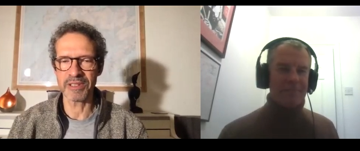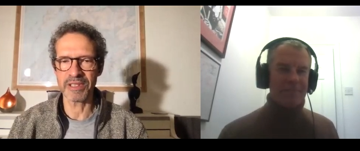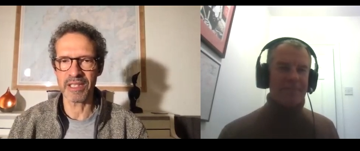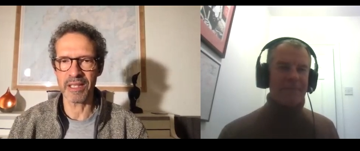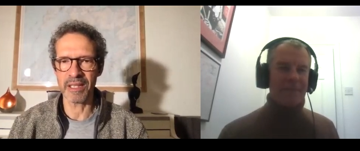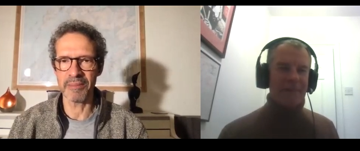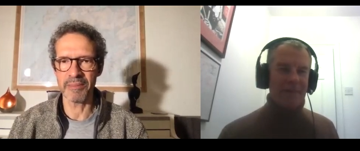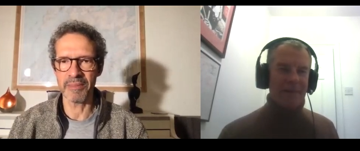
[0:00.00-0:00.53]

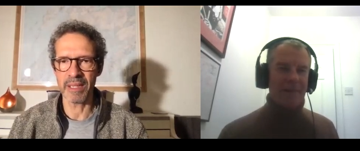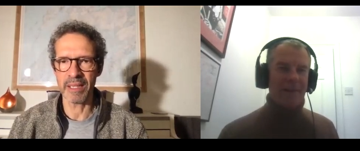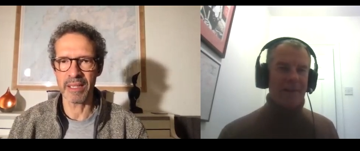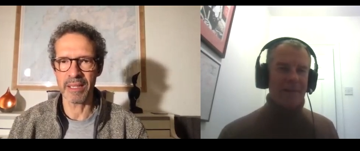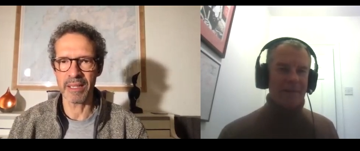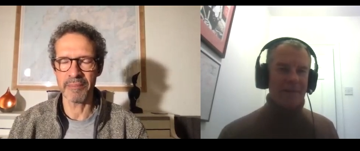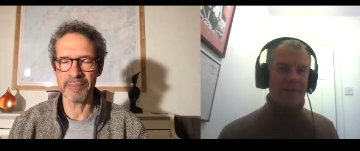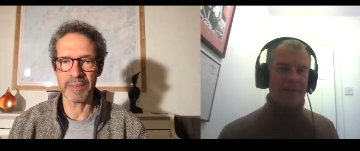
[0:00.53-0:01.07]
Speaker 1: time. Yeah,
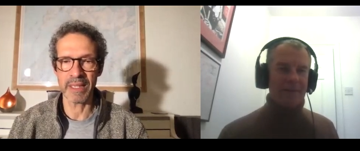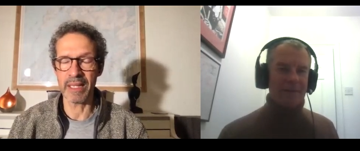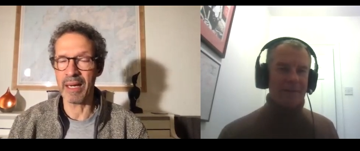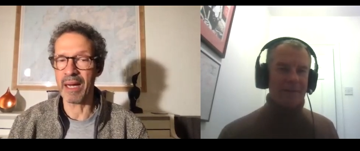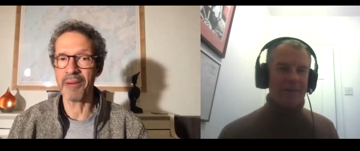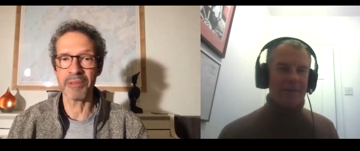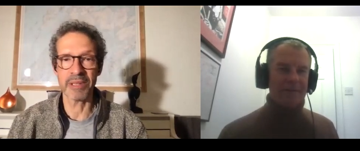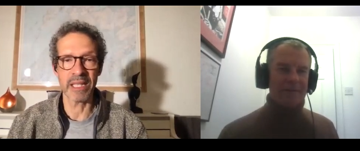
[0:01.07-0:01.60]
um, you know, I
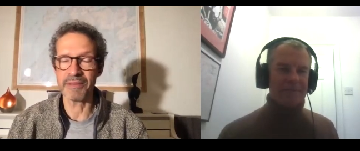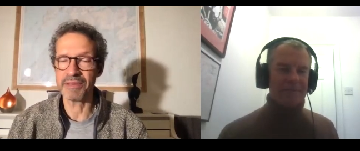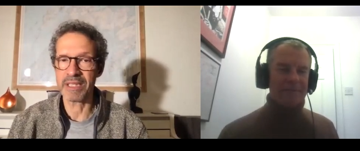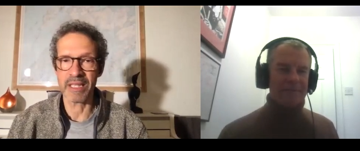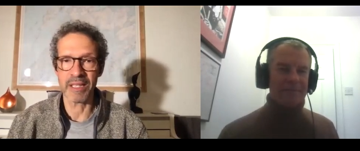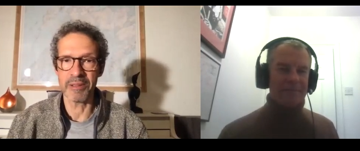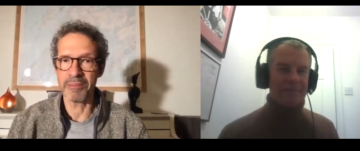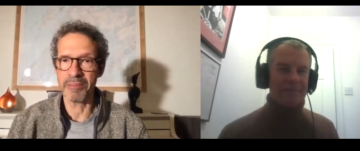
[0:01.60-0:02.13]
would love to
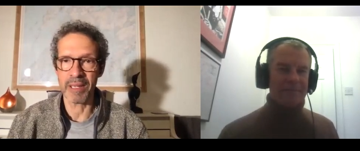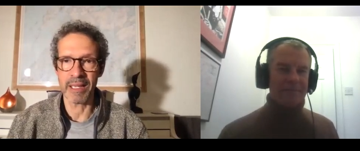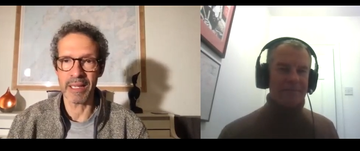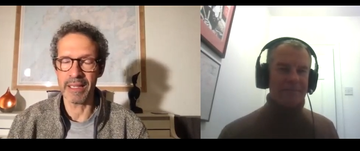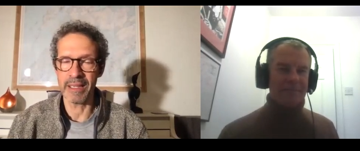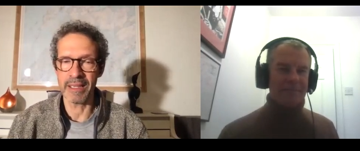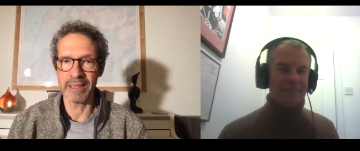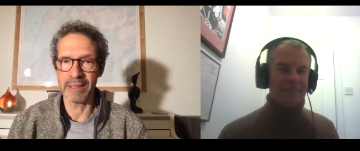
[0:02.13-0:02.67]
go and
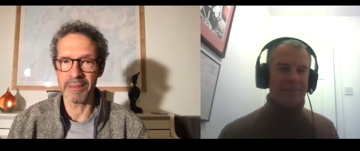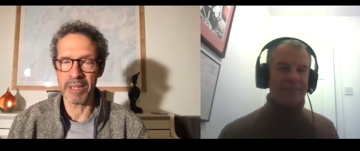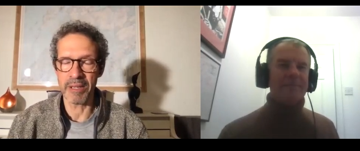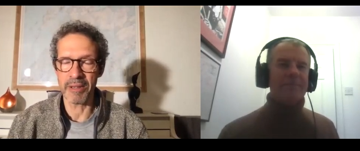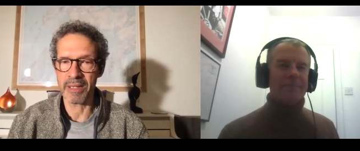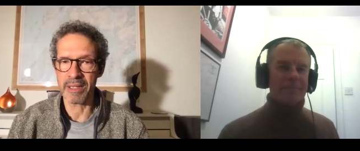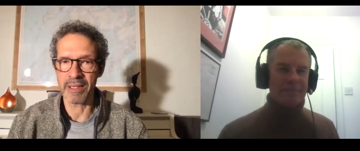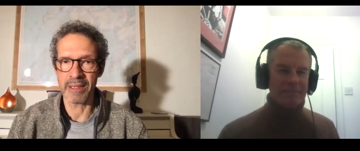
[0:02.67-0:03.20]
play in
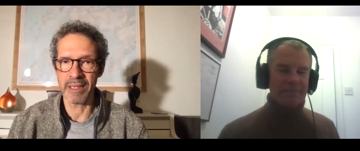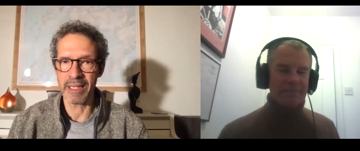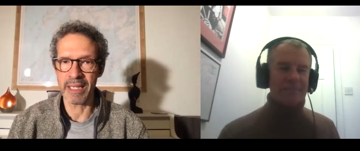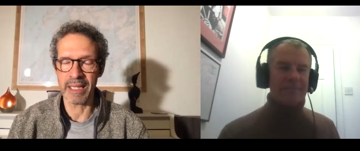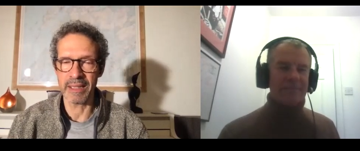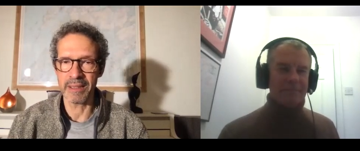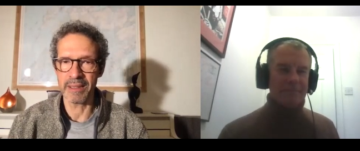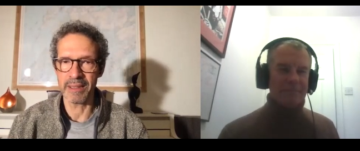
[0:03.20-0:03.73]
America
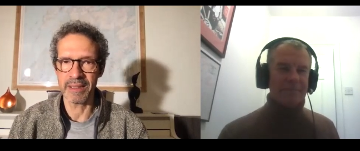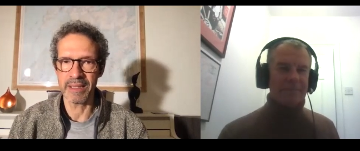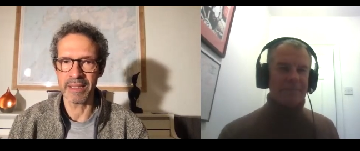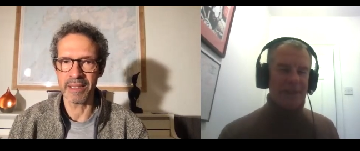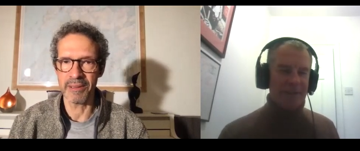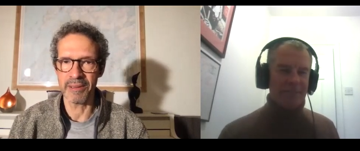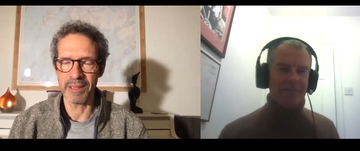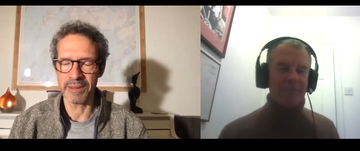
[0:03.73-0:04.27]
again. You know,
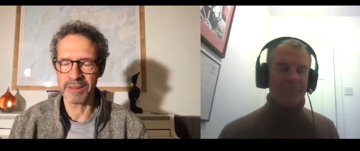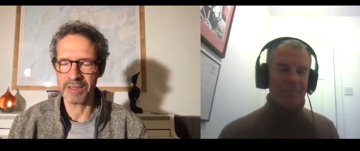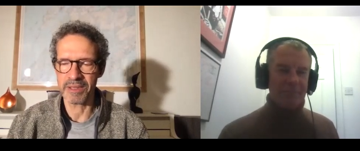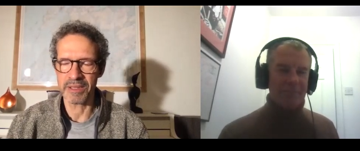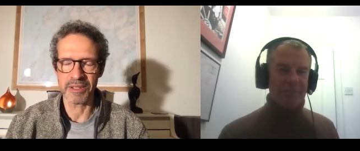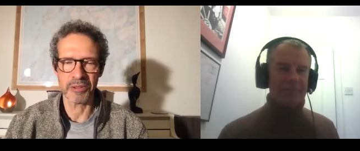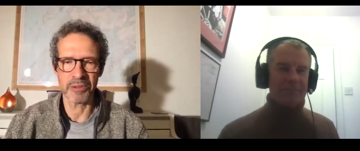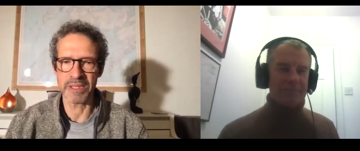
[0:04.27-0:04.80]
Brilliant. It's,
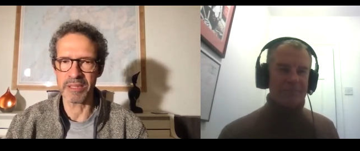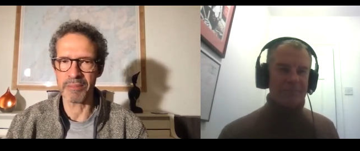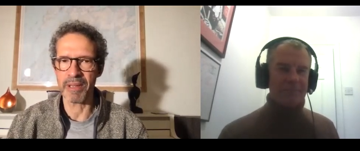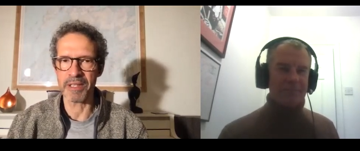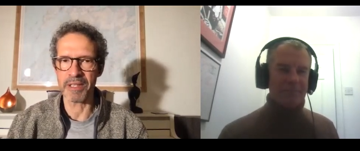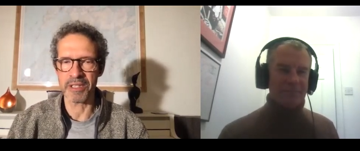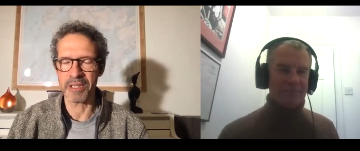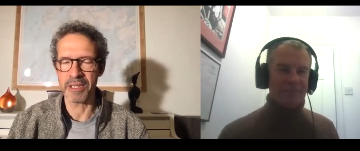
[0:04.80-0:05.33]
it's always a
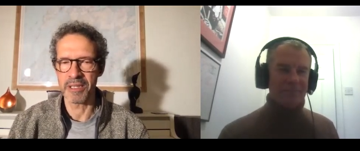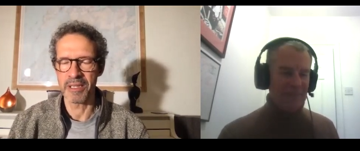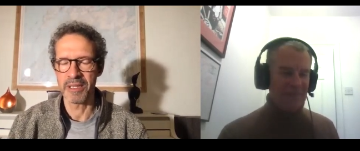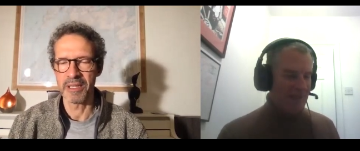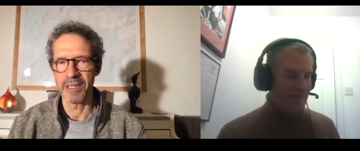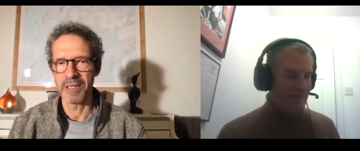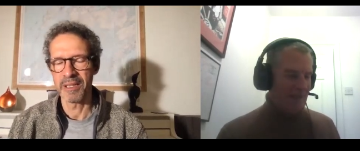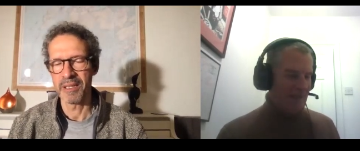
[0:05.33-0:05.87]
pleasure.
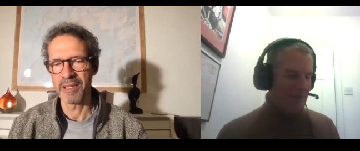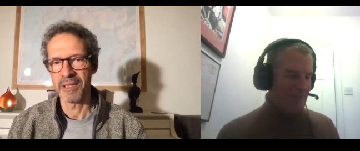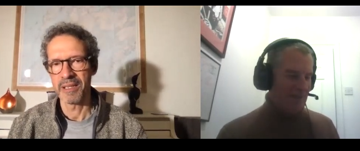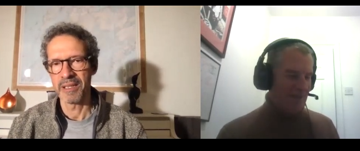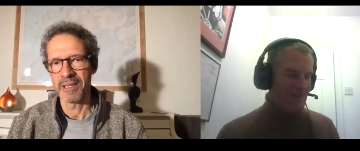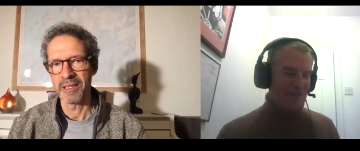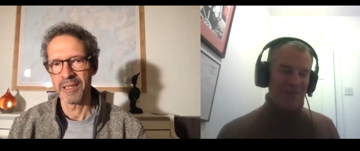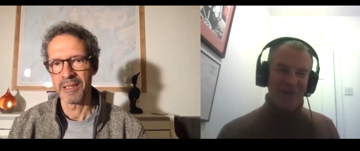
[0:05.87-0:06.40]
Speaker 2: Uh, my
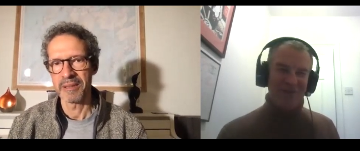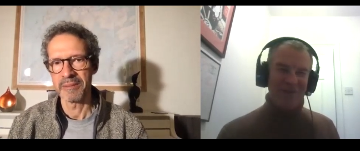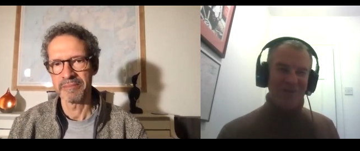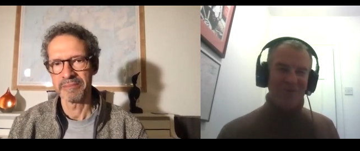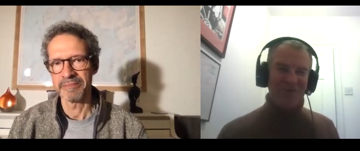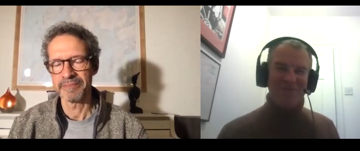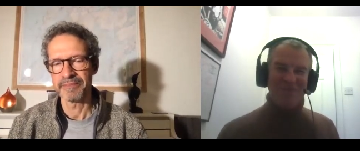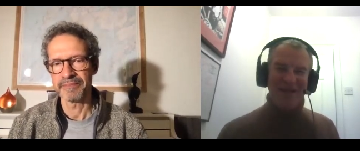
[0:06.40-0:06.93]
next question
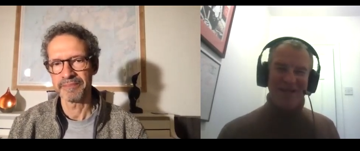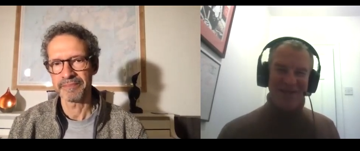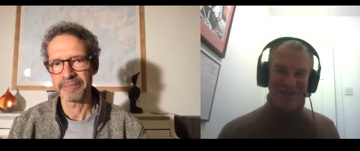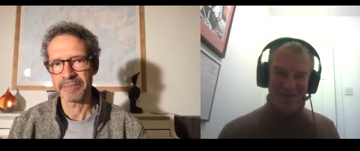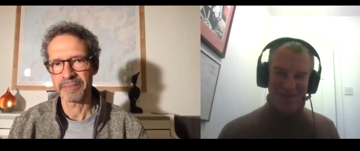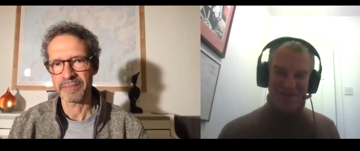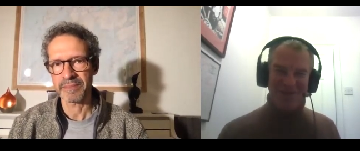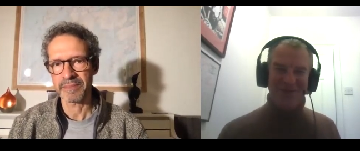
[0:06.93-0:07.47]
is from Mandy
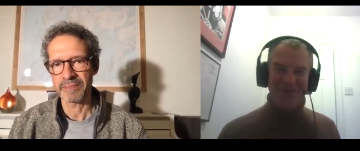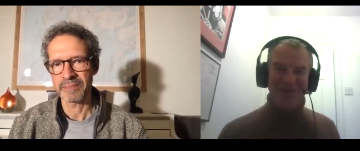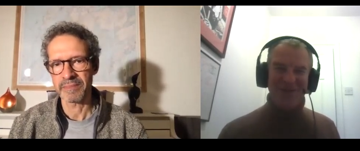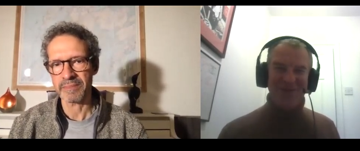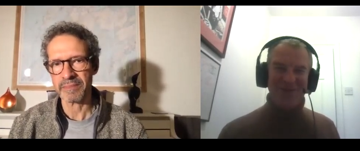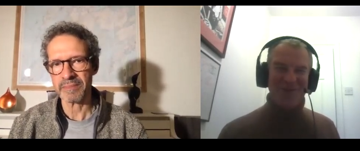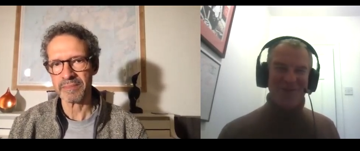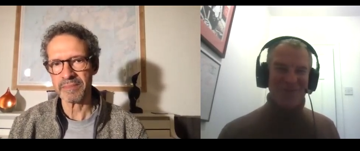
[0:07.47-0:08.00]
Hodgkinson,
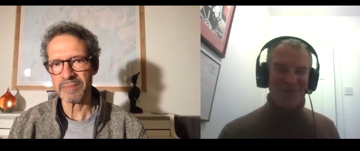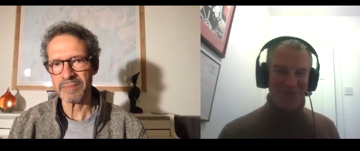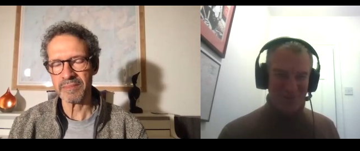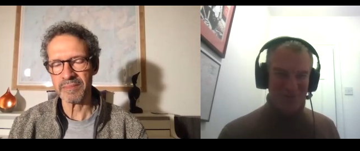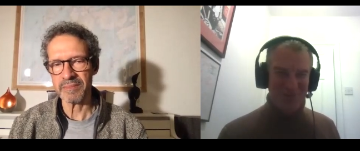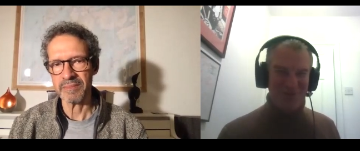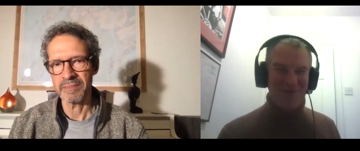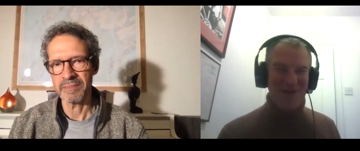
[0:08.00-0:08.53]
who I'm
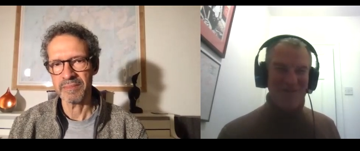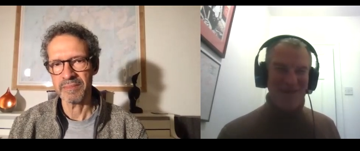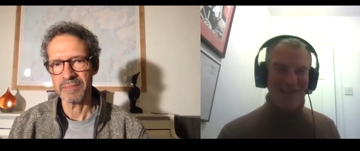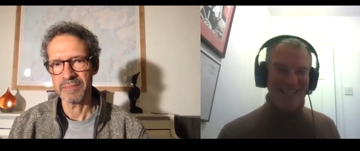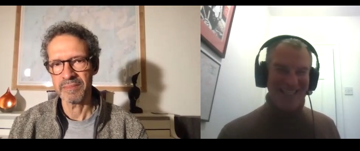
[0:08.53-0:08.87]
sure you know.